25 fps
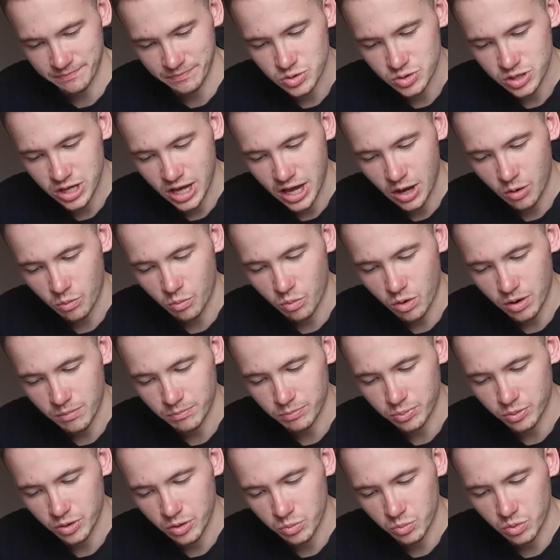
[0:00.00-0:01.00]
you get
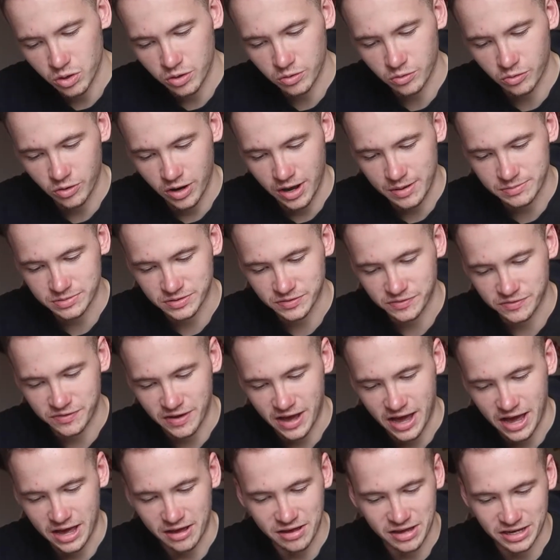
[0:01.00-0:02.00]
1.1 grams of
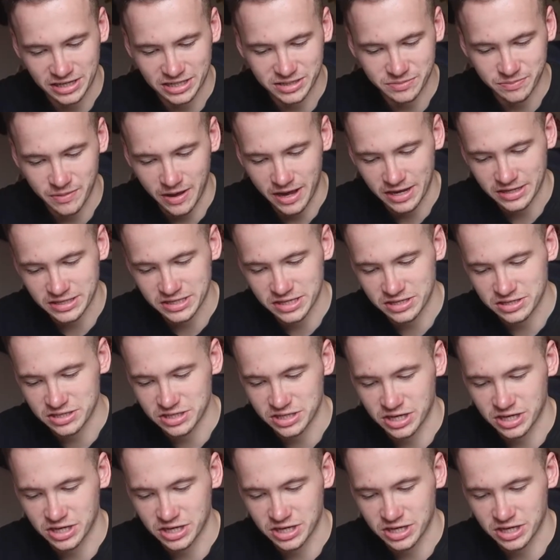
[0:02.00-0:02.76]
fat expected.